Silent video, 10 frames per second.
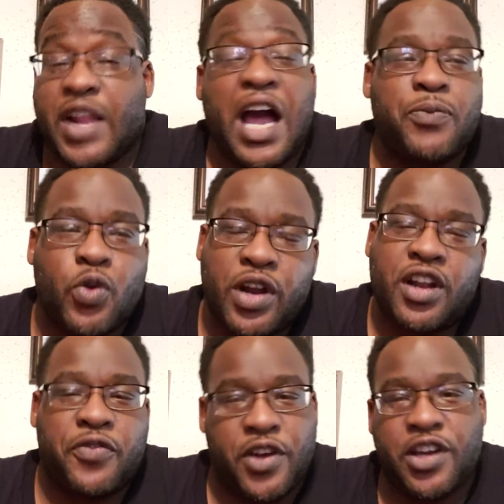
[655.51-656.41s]
I'm doing
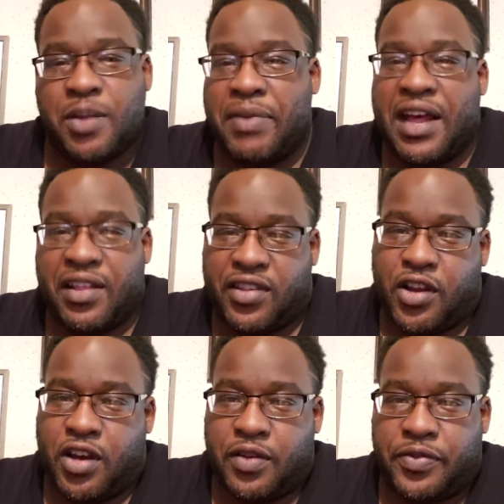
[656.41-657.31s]
enough good to balance it
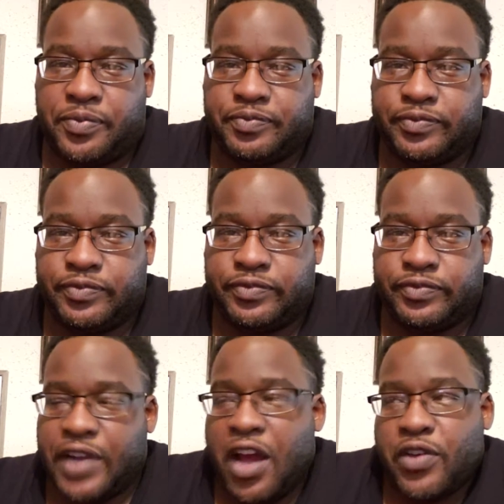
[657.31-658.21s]
off.
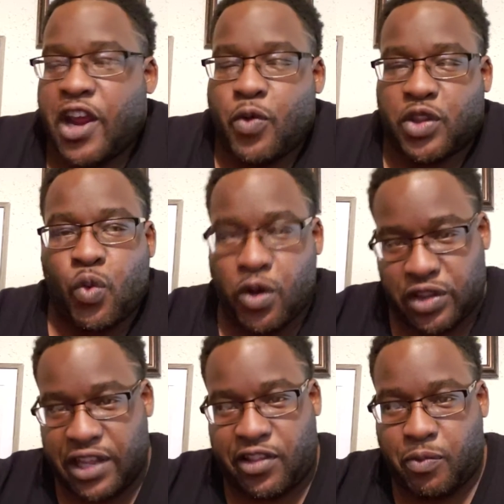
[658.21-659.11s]
I don't care what the world
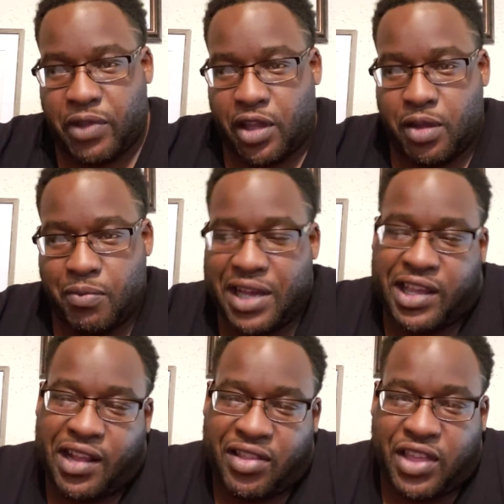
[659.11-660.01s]
thinks of me. My
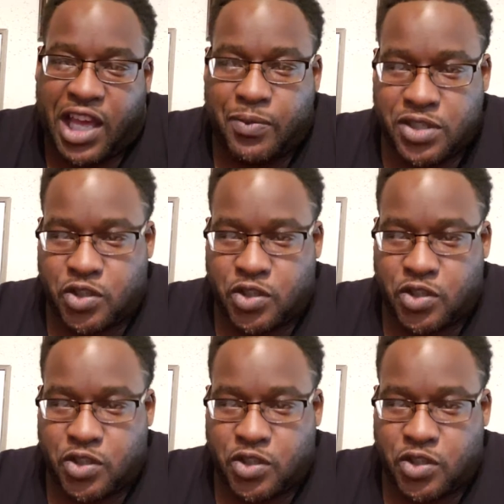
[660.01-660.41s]
kids think I'm a